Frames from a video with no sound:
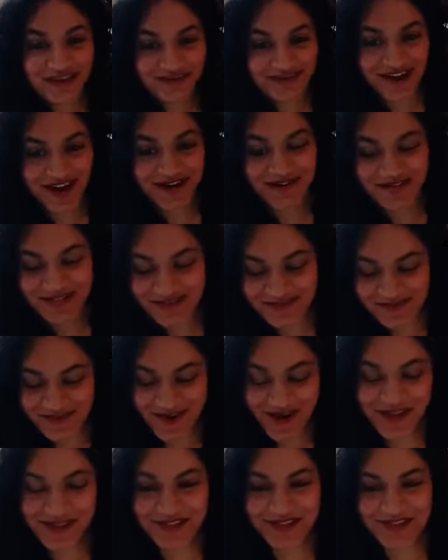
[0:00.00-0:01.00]
found the
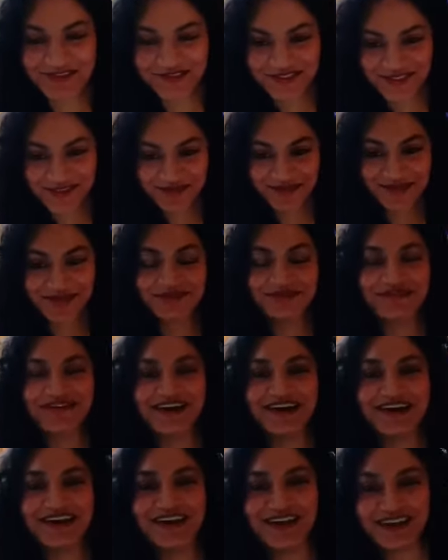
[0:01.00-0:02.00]
process of this book
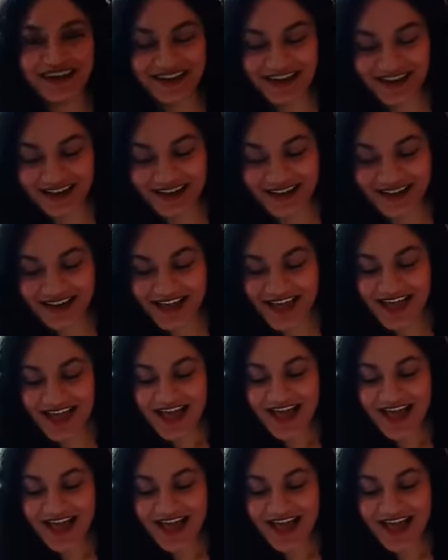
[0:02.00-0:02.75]
very healing.